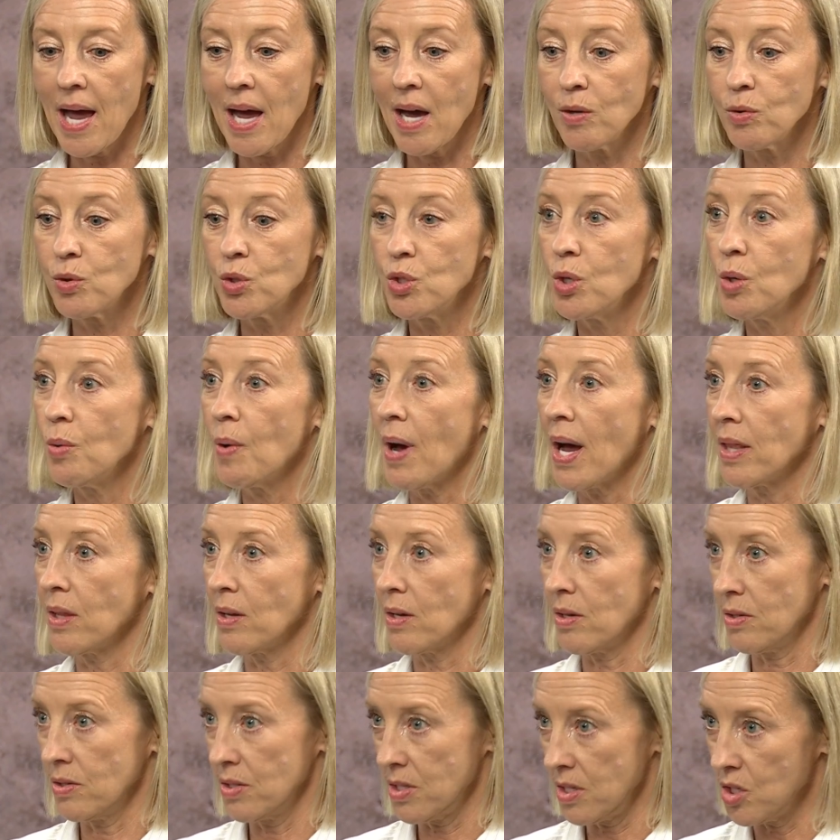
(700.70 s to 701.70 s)
do I
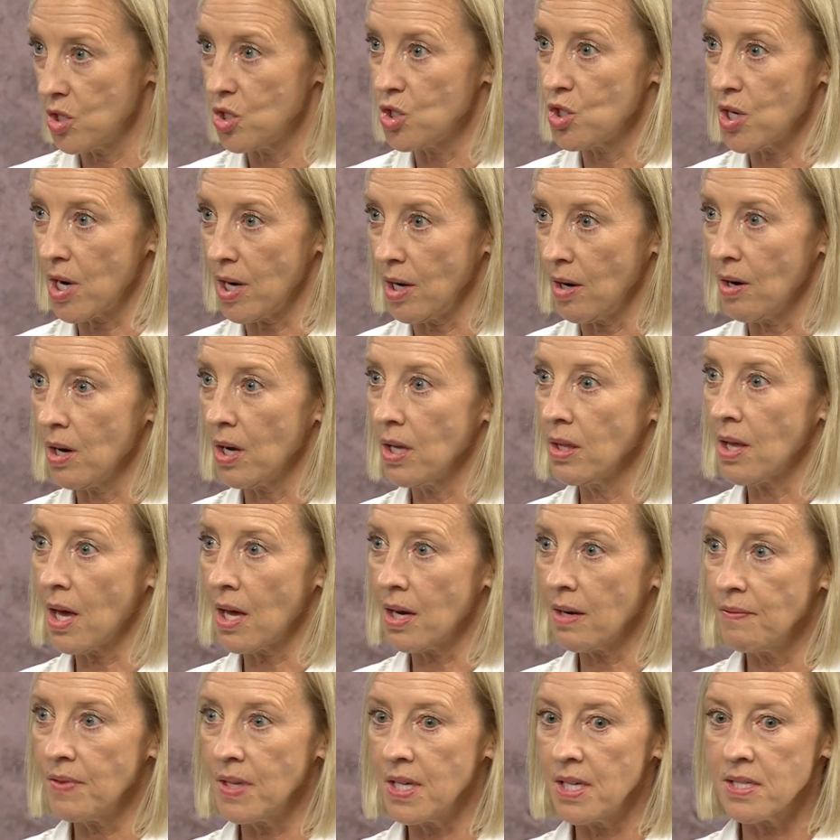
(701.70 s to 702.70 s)
learn to share? A lot
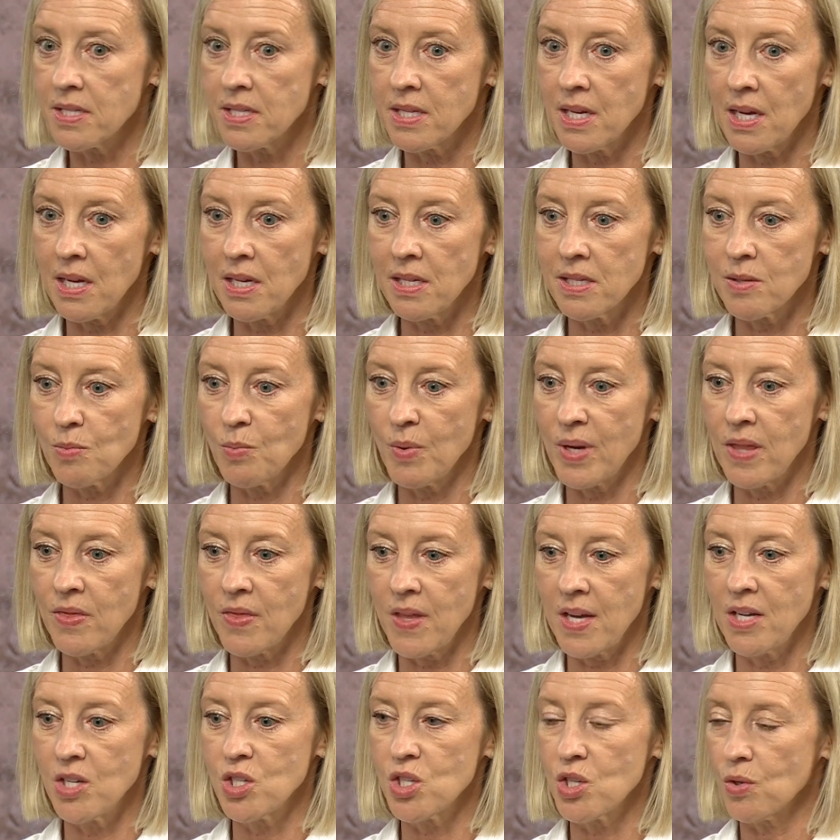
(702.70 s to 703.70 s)
of these things we
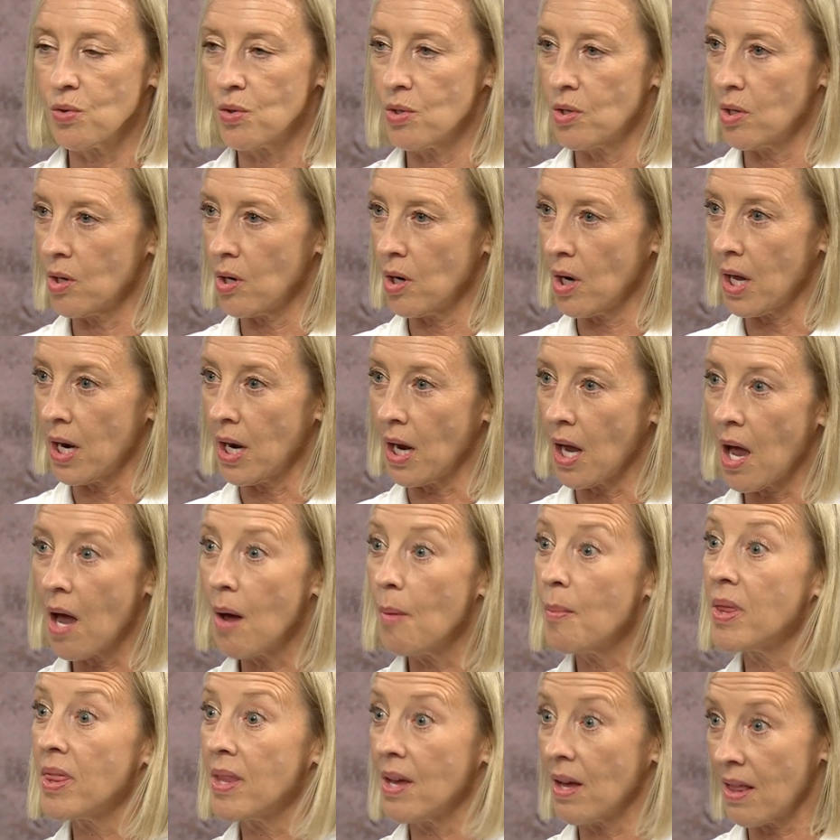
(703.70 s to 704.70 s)
think children are going to
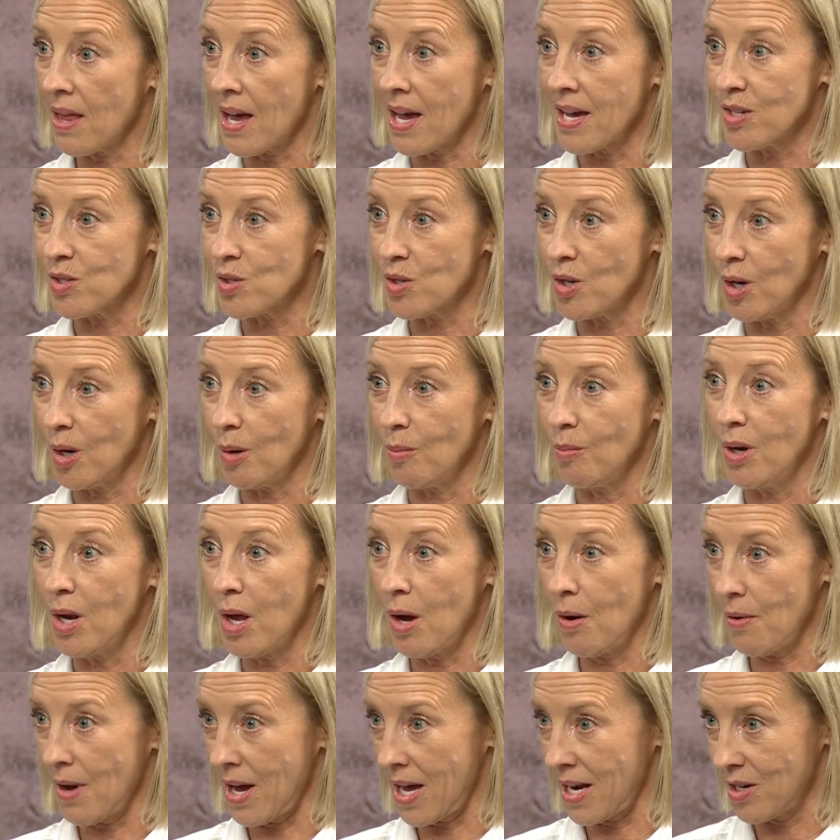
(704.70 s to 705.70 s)
come in the classroom,
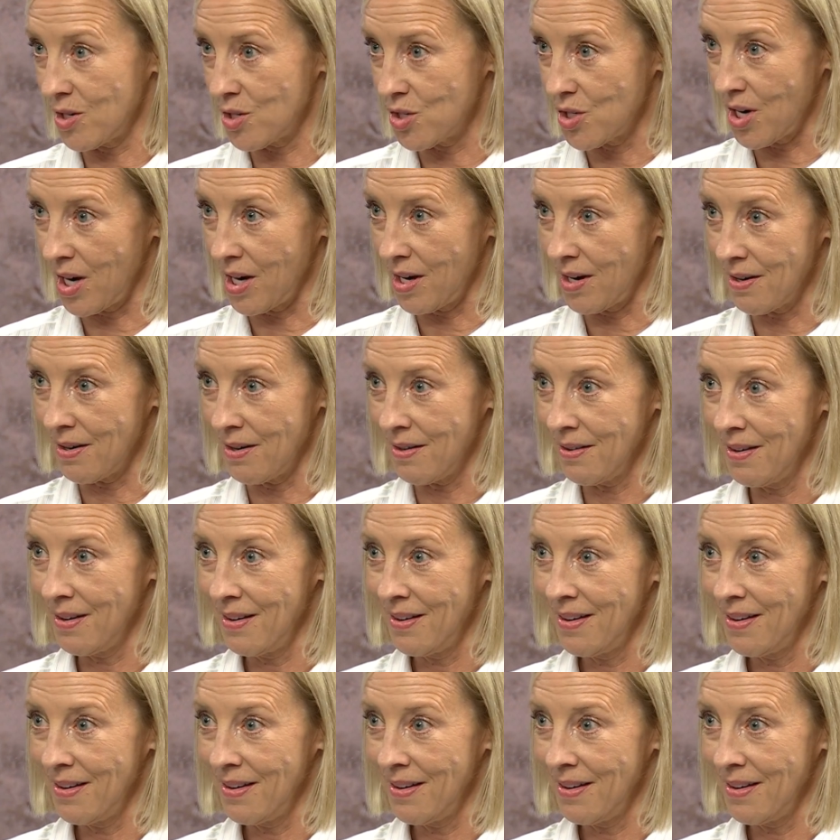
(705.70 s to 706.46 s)
know how to share,